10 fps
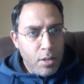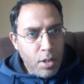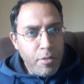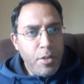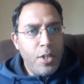
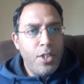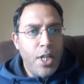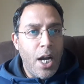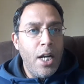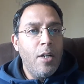So if your
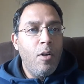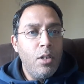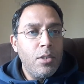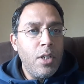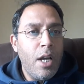child
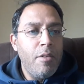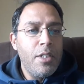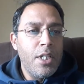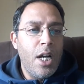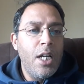also have a
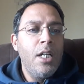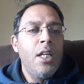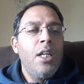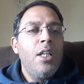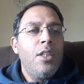child,
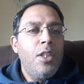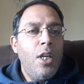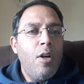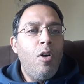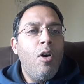
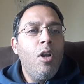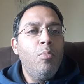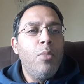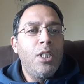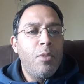they all
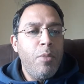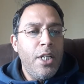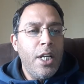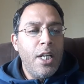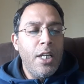must be
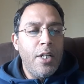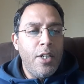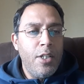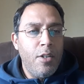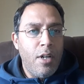
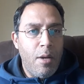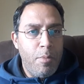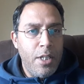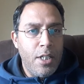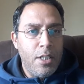declared in your
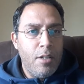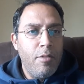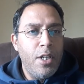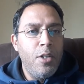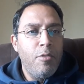application
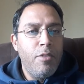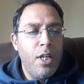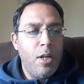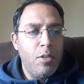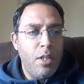when you
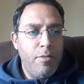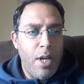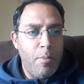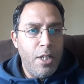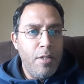fill out the
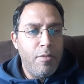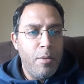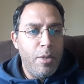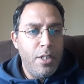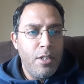family
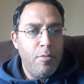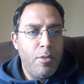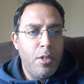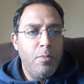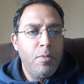information
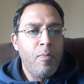form,